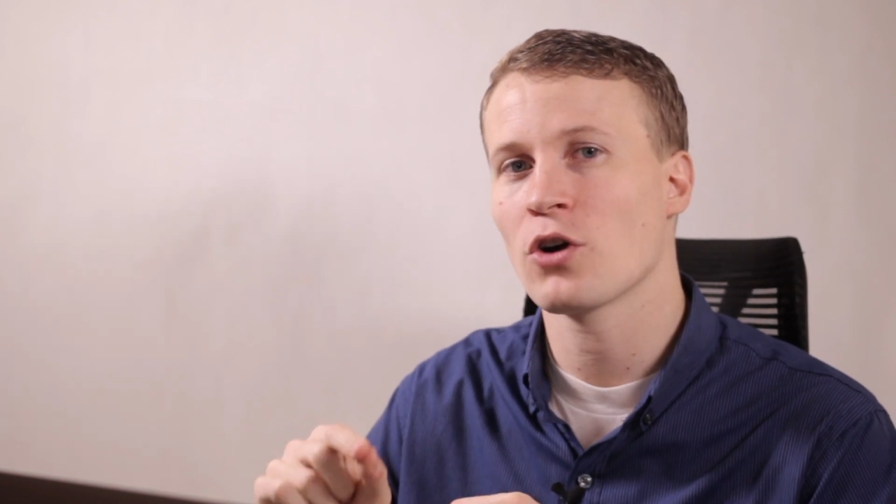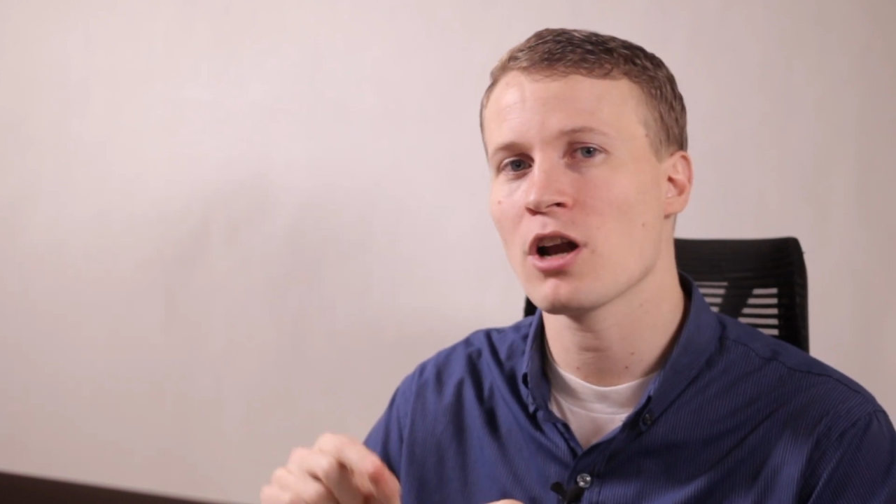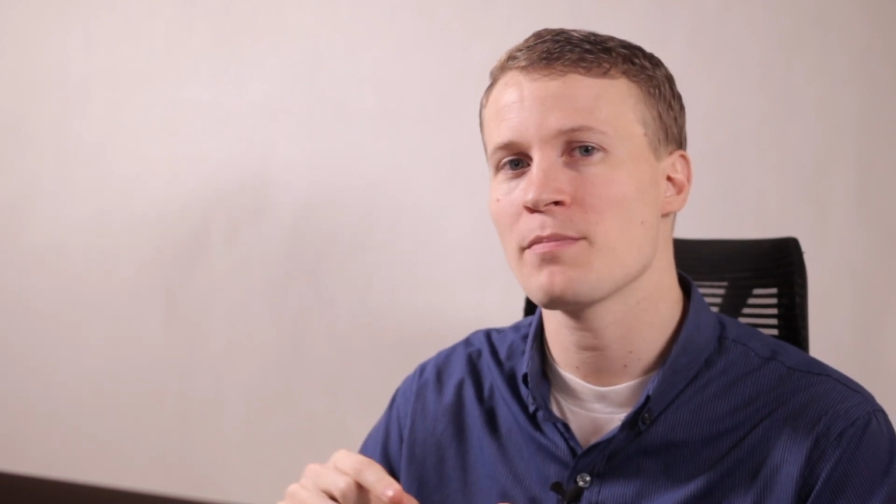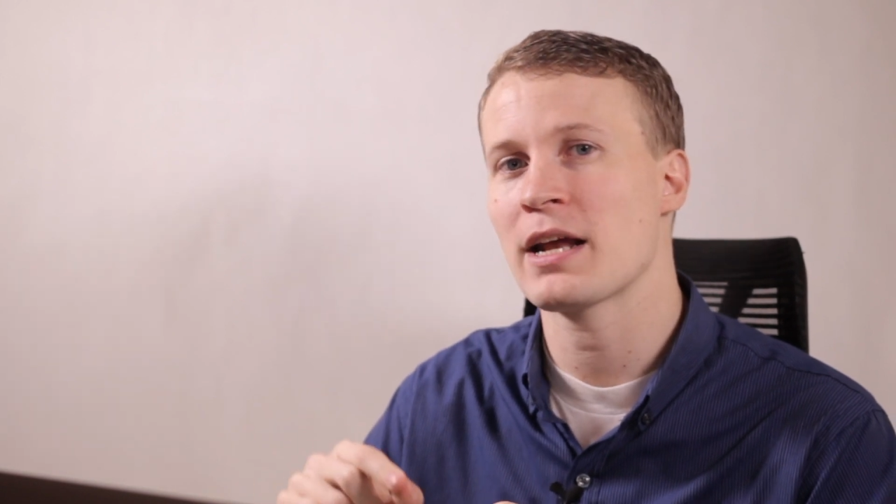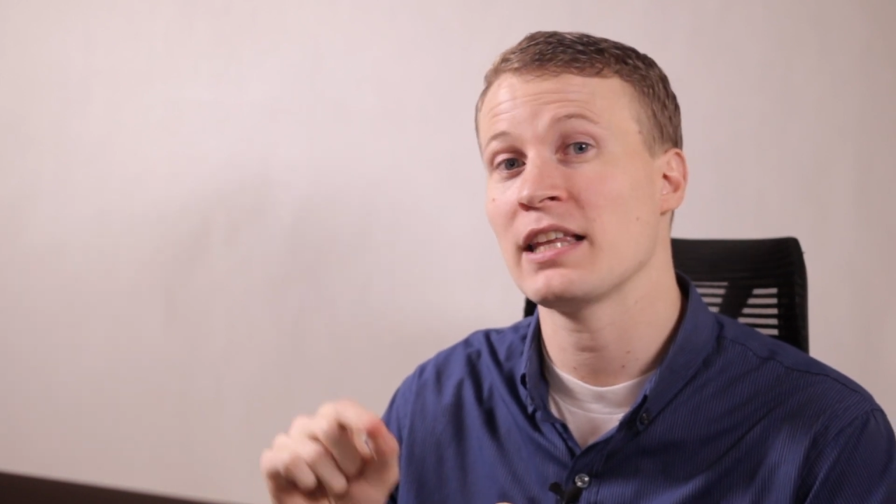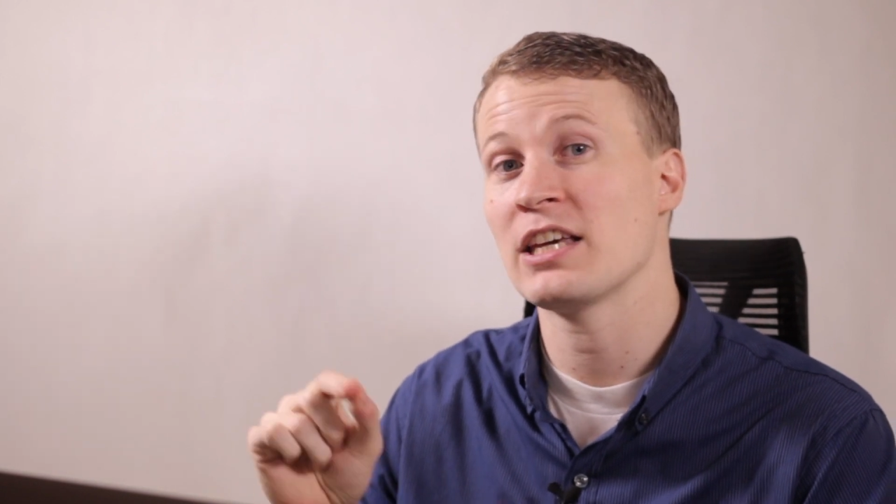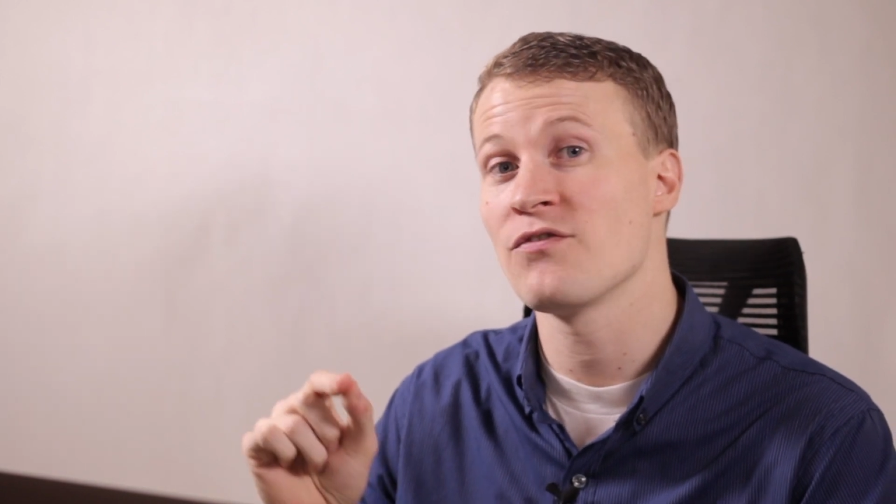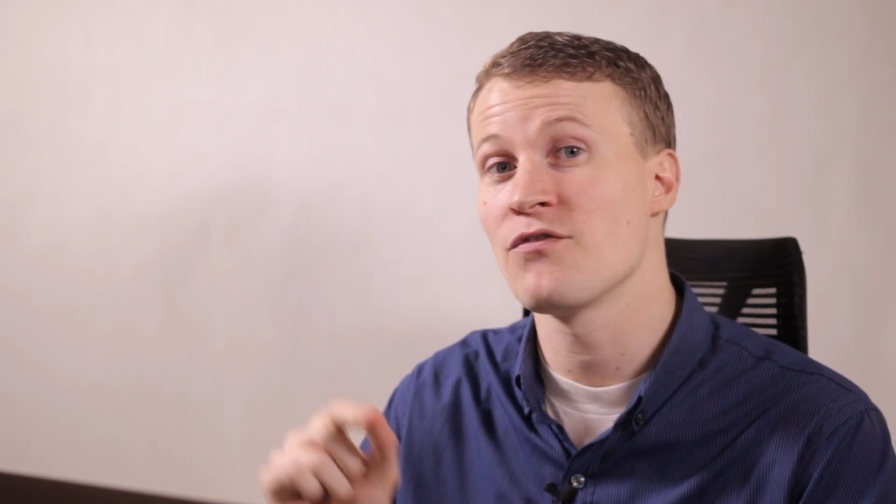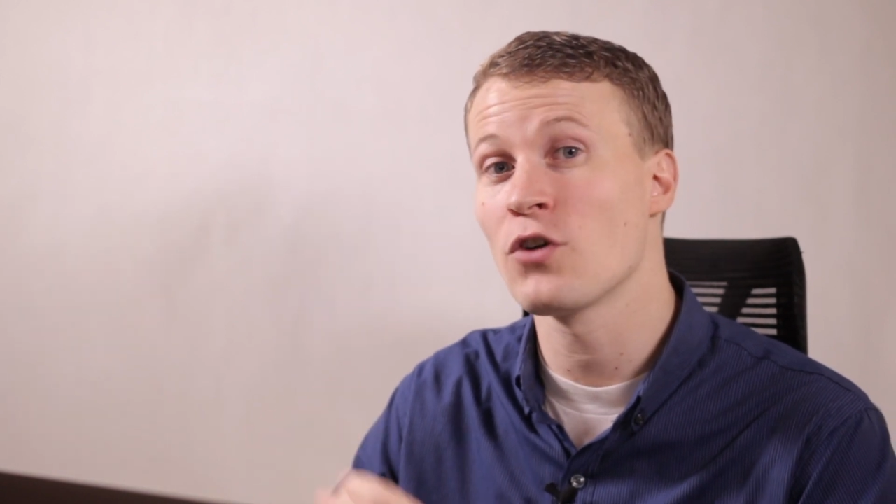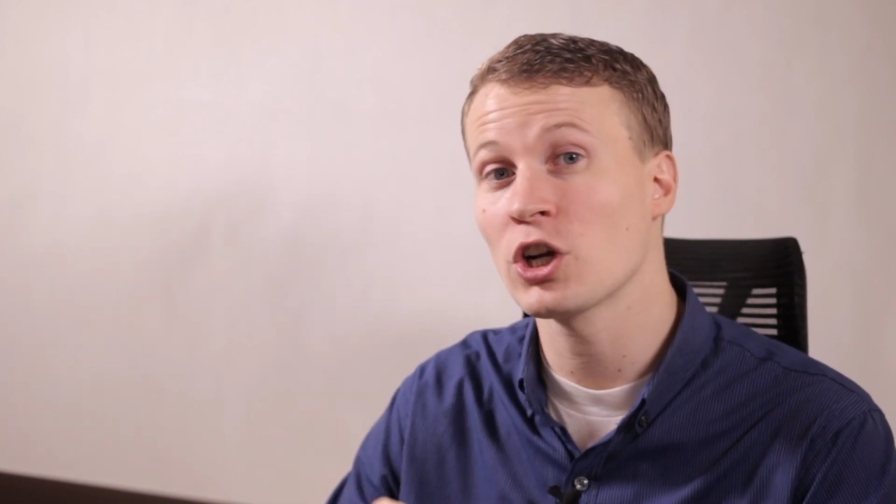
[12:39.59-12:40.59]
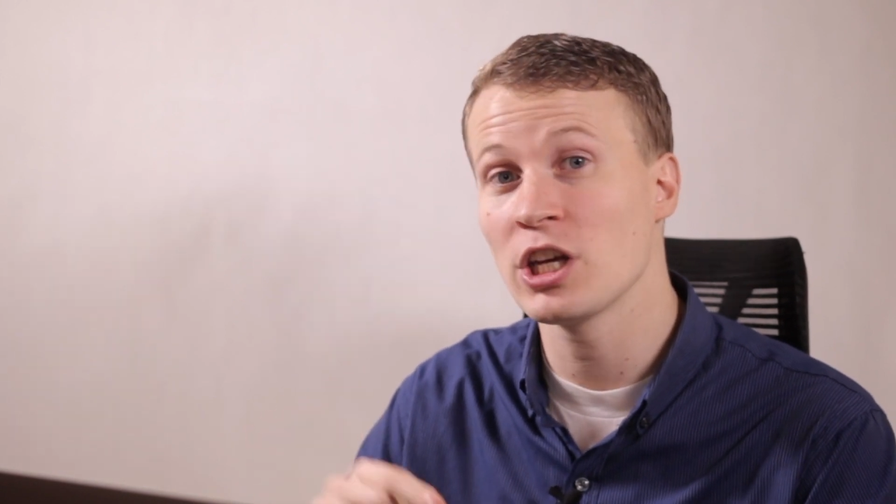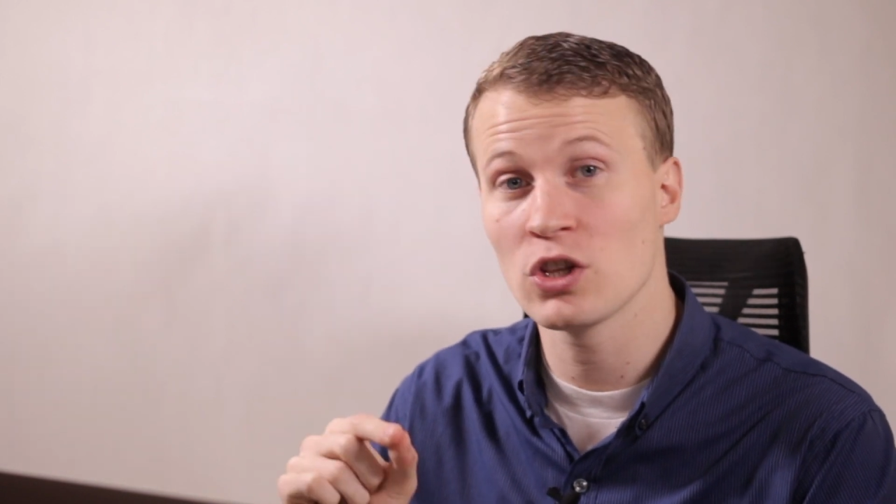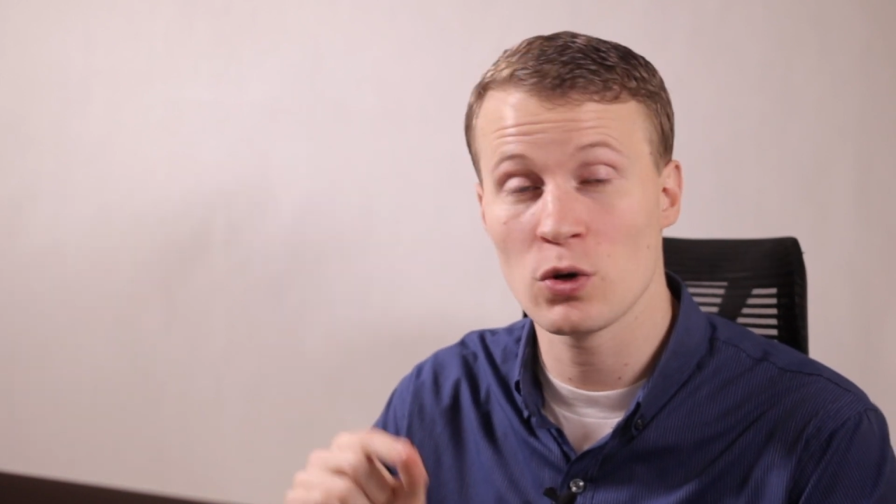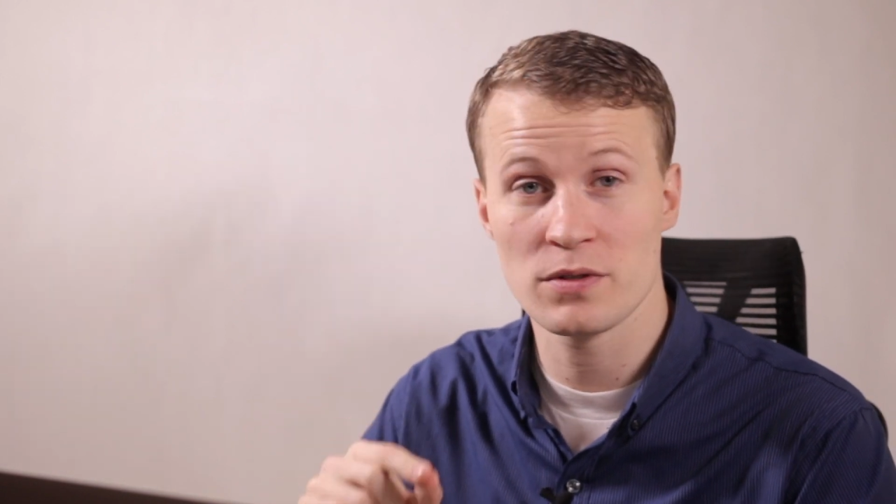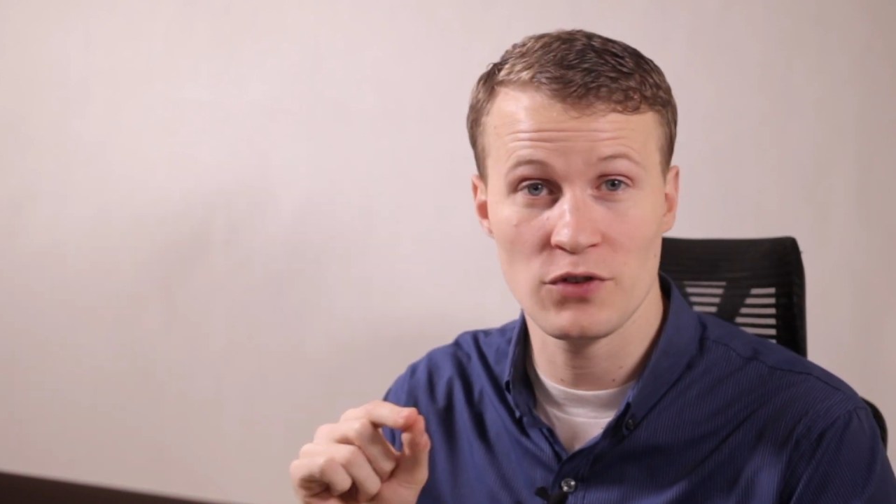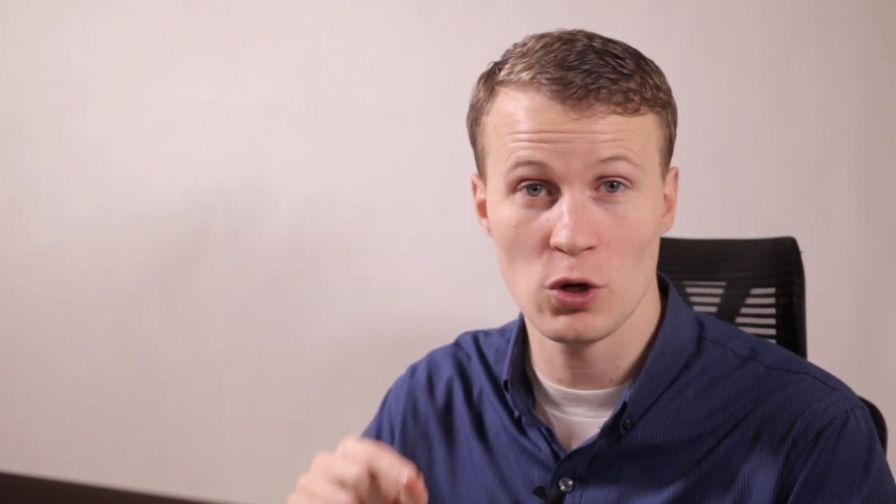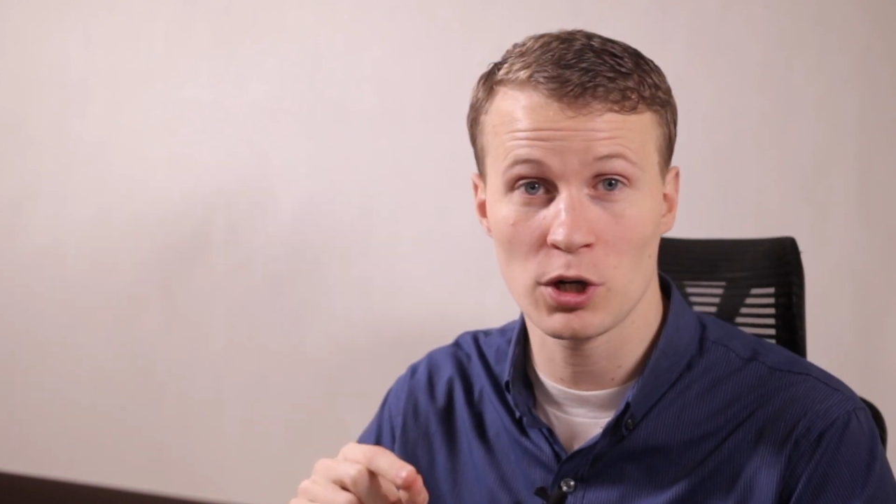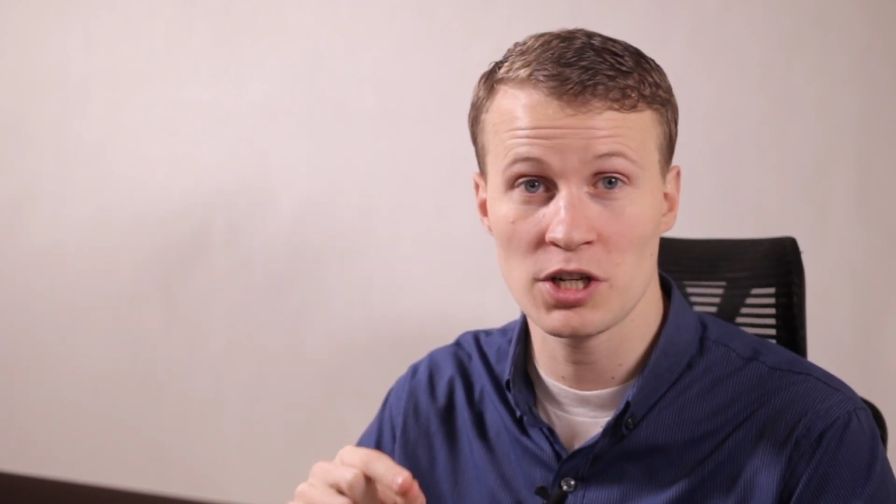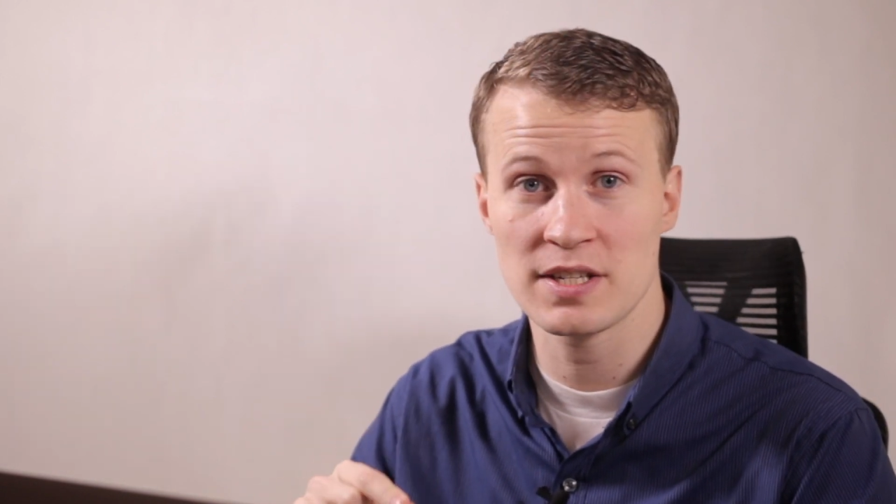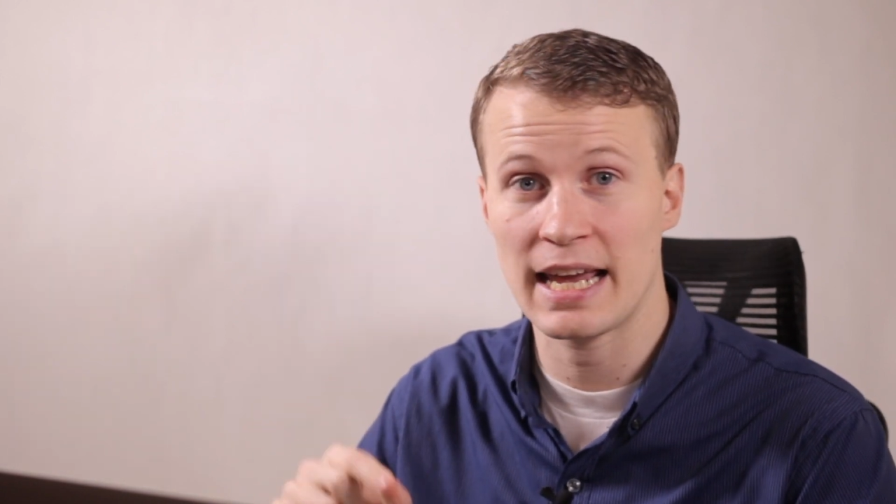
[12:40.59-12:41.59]
for automatically converting those
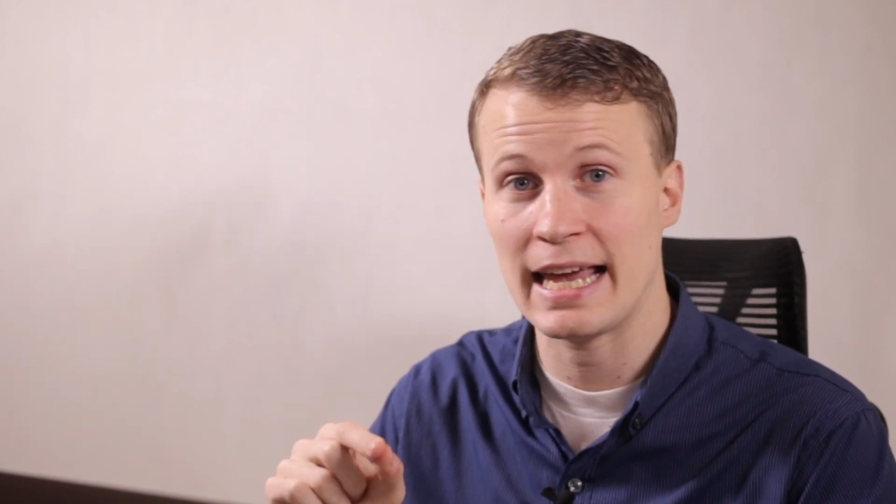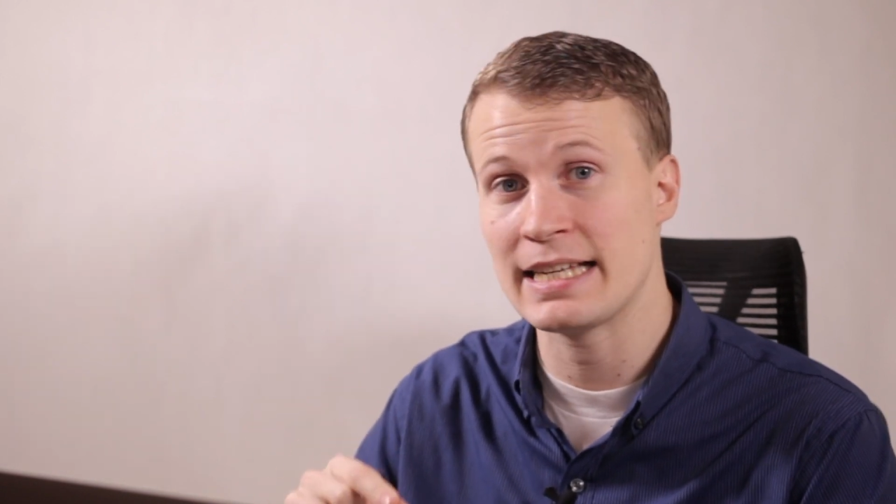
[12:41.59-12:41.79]
viewers